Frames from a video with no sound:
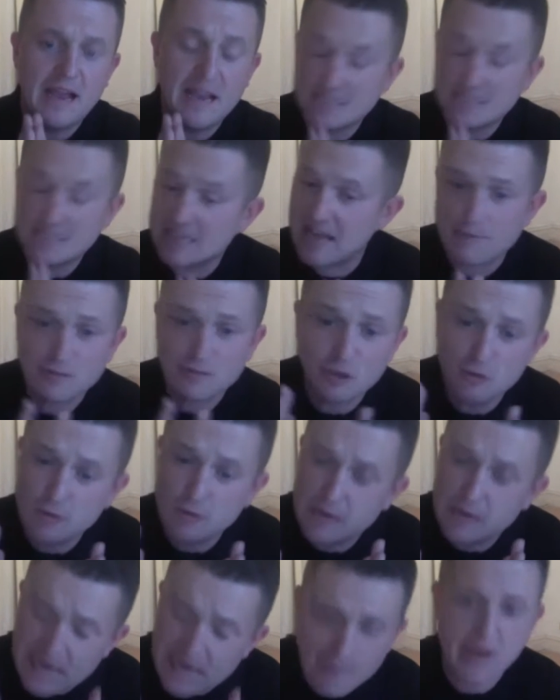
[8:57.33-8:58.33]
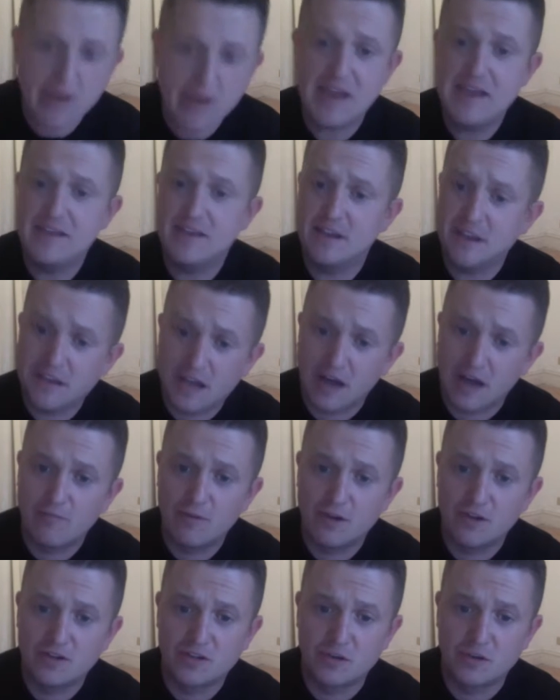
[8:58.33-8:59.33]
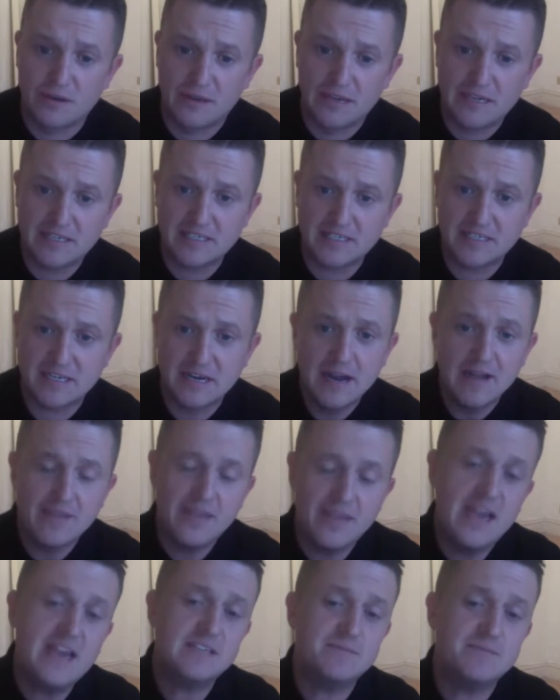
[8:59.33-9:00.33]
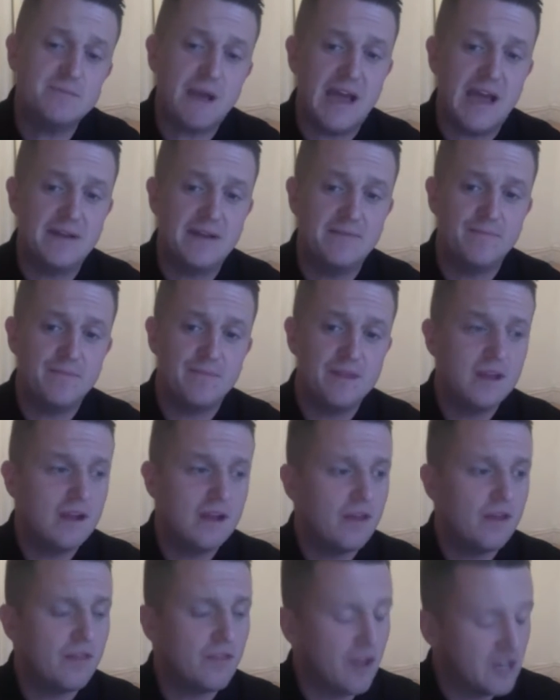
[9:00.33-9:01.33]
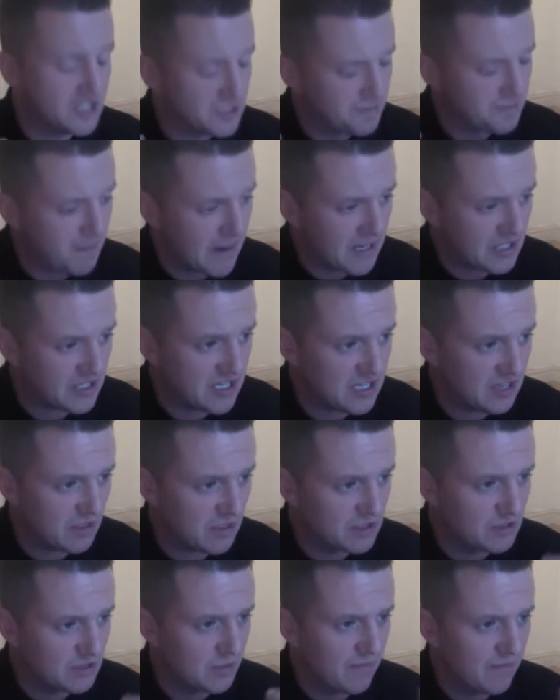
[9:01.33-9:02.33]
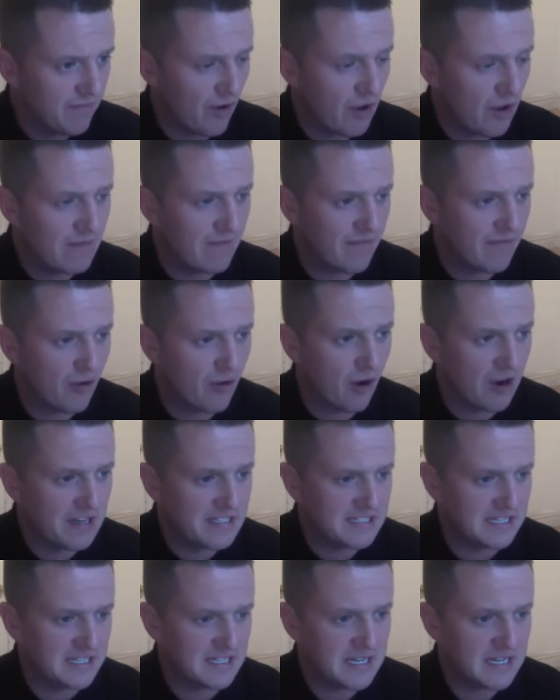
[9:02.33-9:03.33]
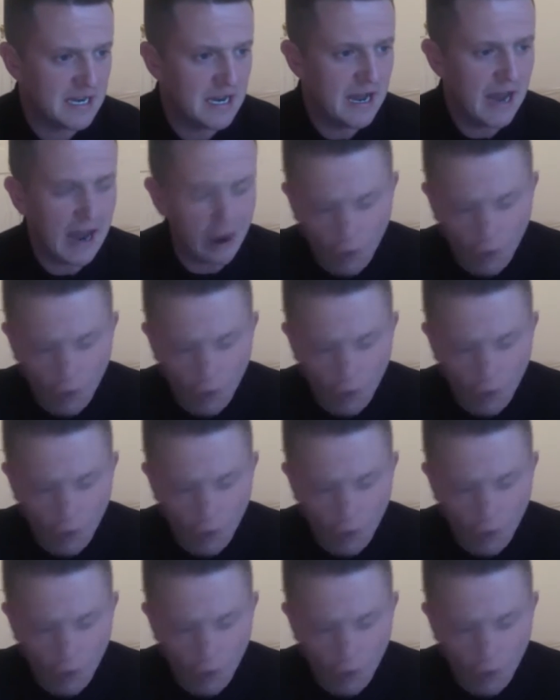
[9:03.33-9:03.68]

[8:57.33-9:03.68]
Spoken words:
is an absolute liberty that the government are doing this. These men, especially the ones who've been fighting for ISIS,